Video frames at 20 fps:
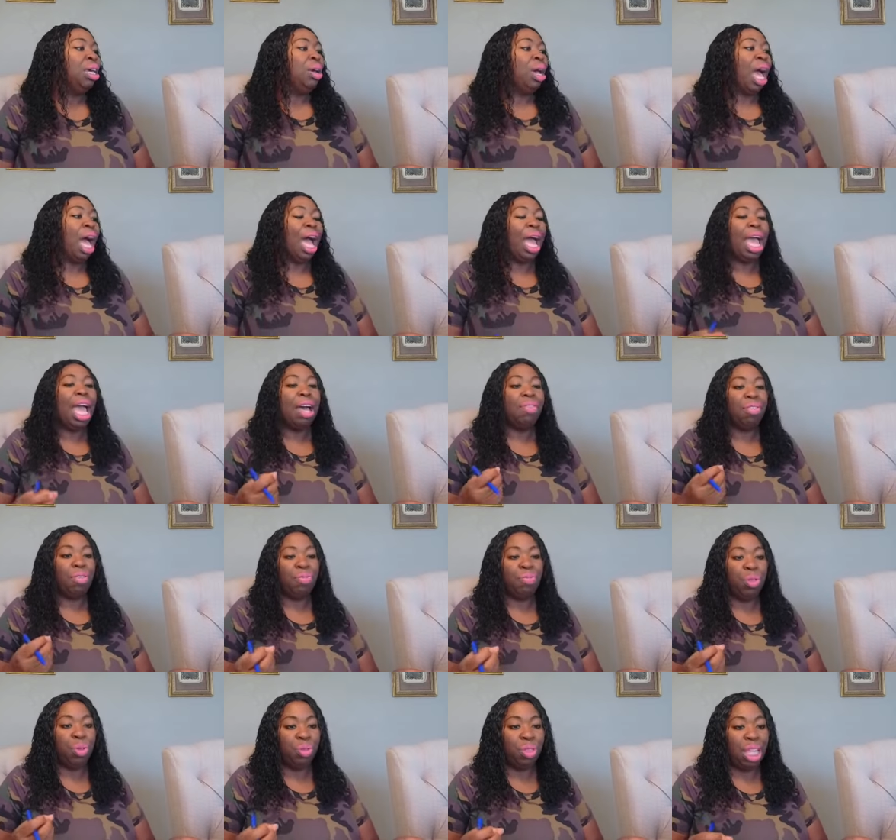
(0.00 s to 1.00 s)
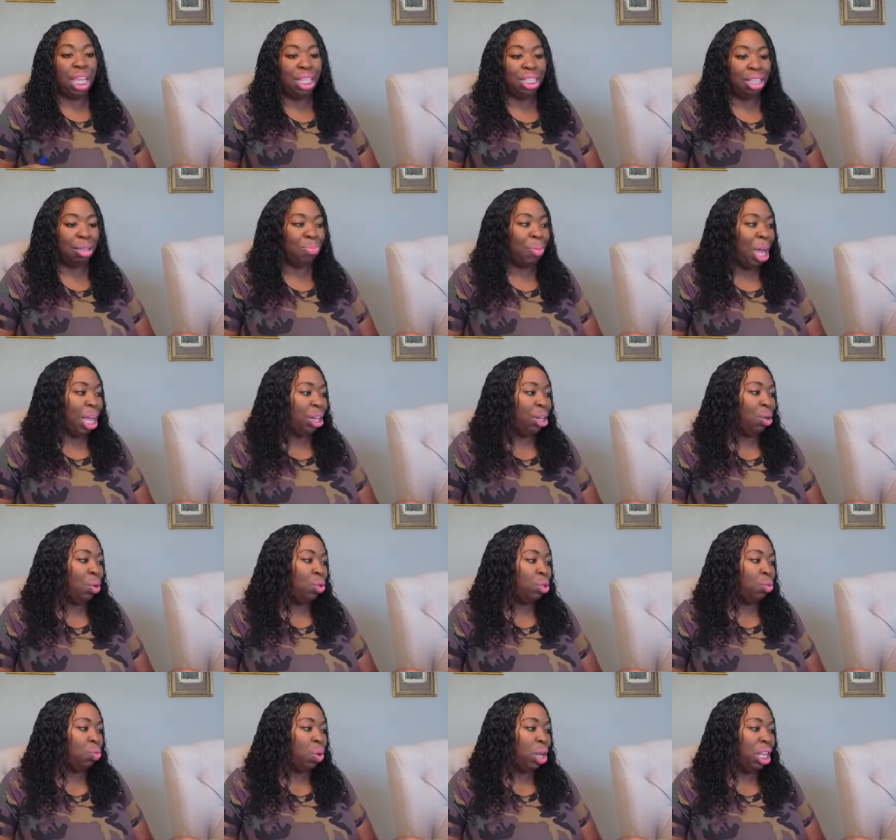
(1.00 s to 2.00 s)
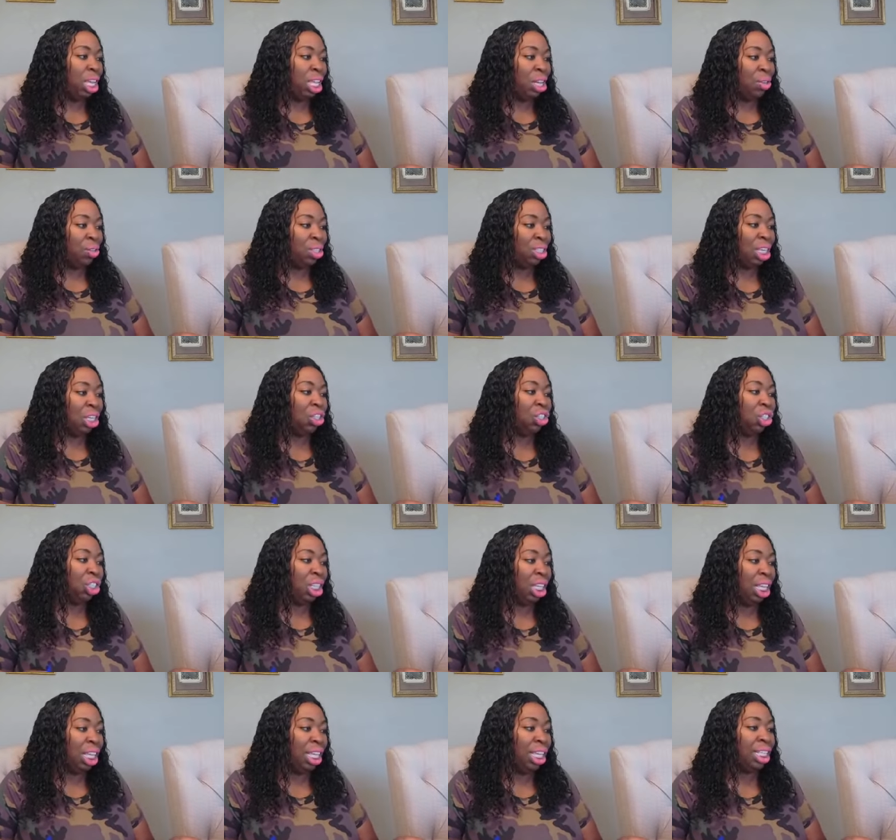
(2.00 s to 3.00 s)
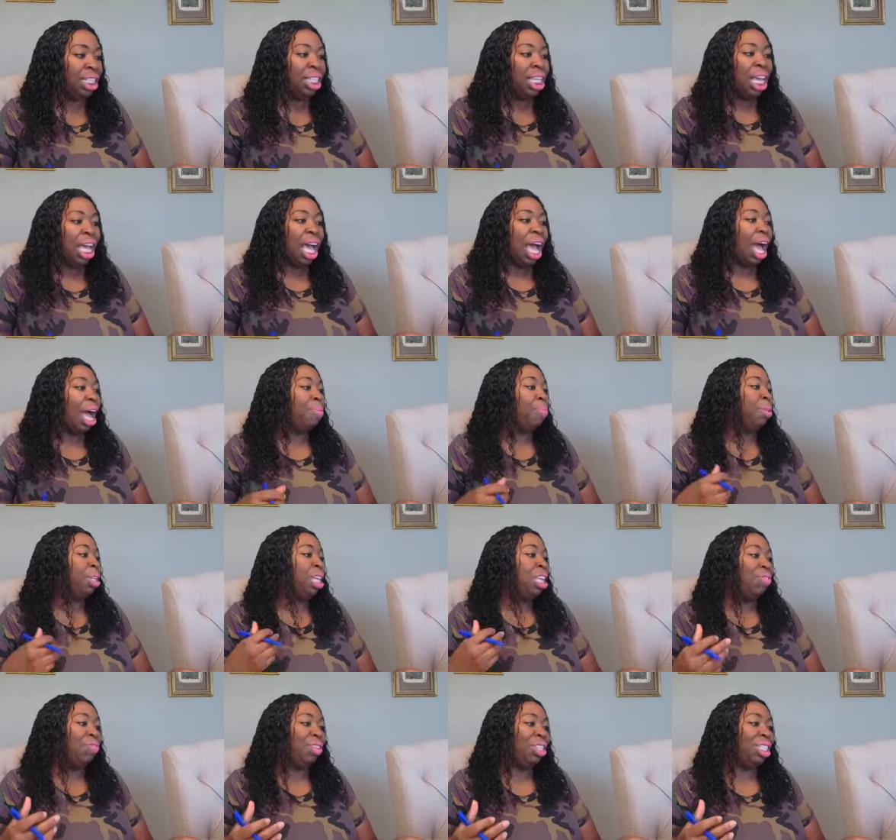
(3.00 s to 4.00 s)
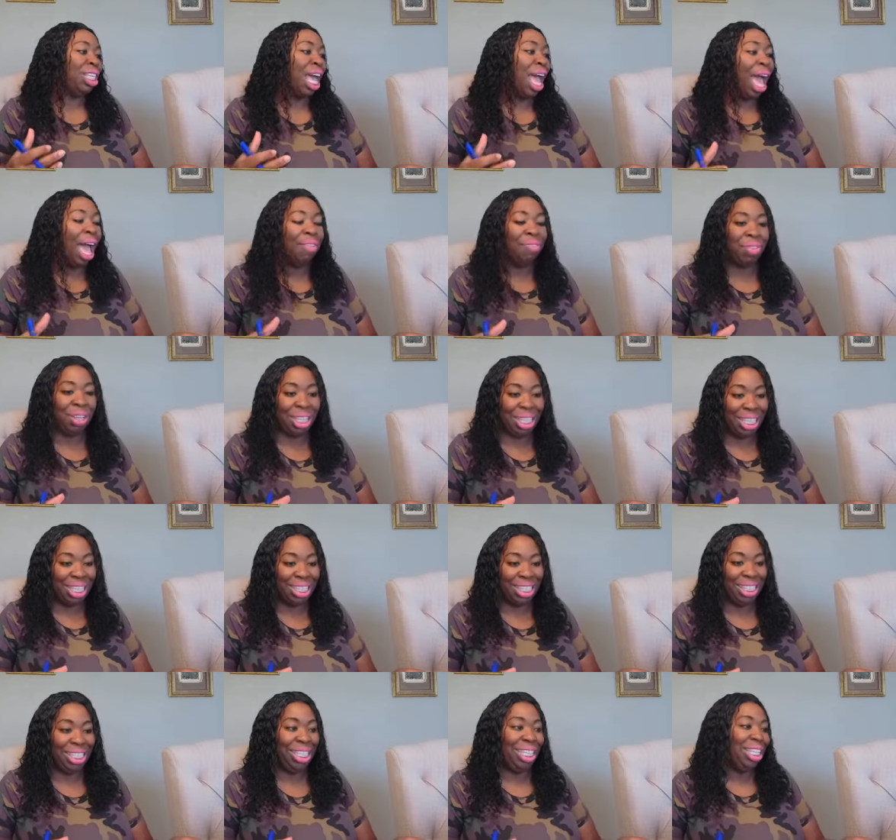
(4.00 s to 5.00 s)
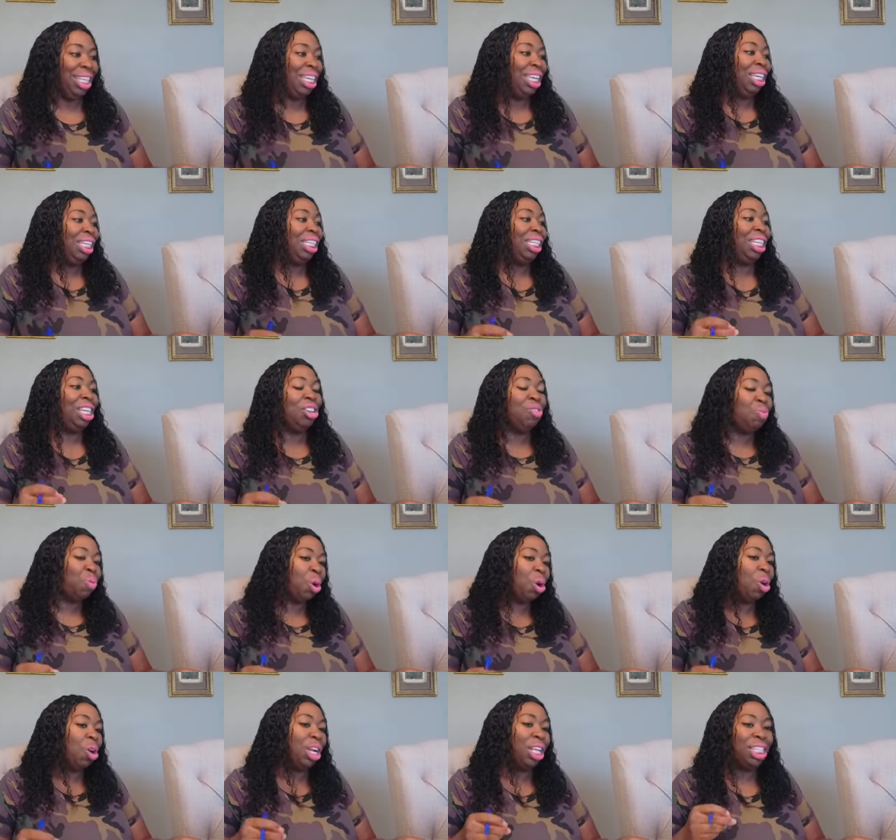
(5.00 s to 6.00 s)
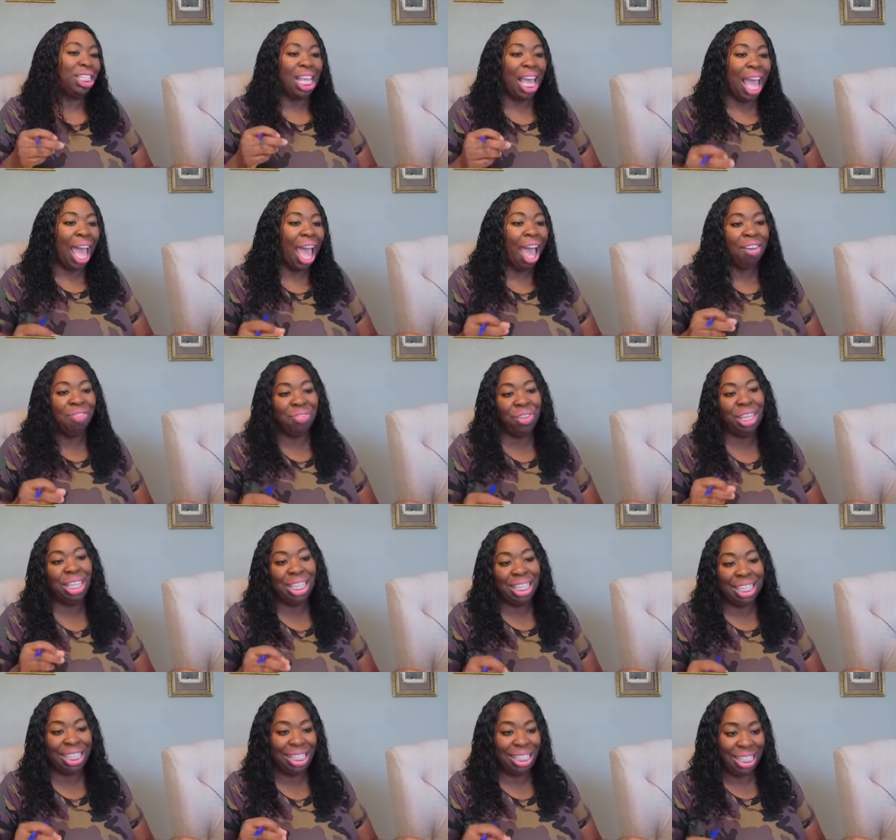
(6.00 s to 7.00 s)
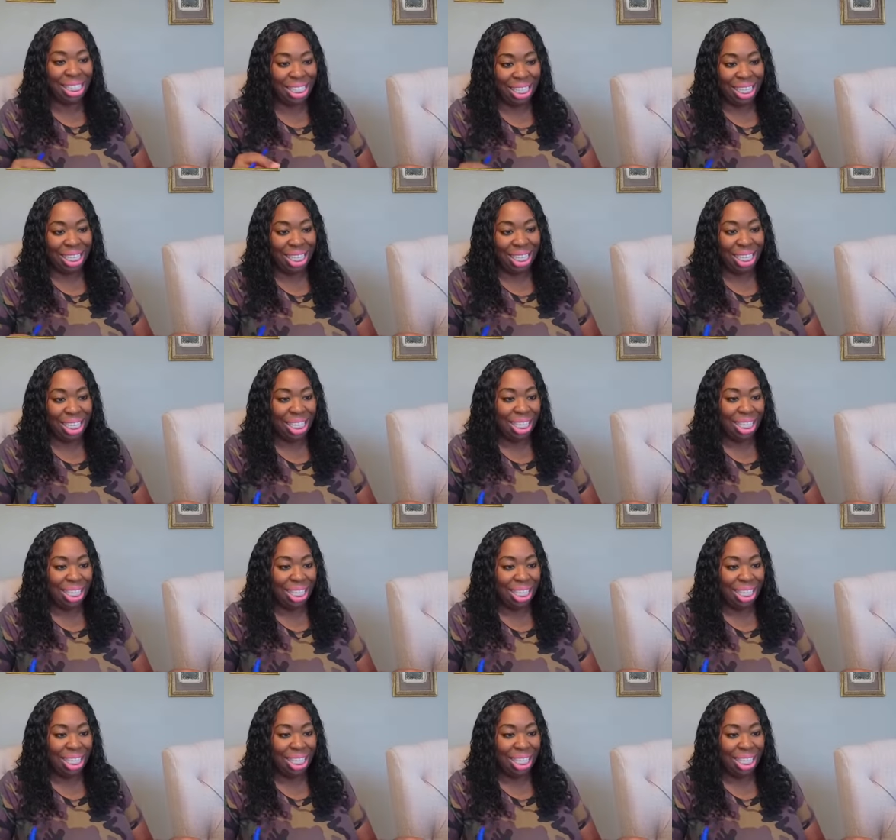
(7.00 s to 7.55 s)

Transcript: I have a few things in my notes what intercession is. I believe it's advocacy. Key word is advocacy.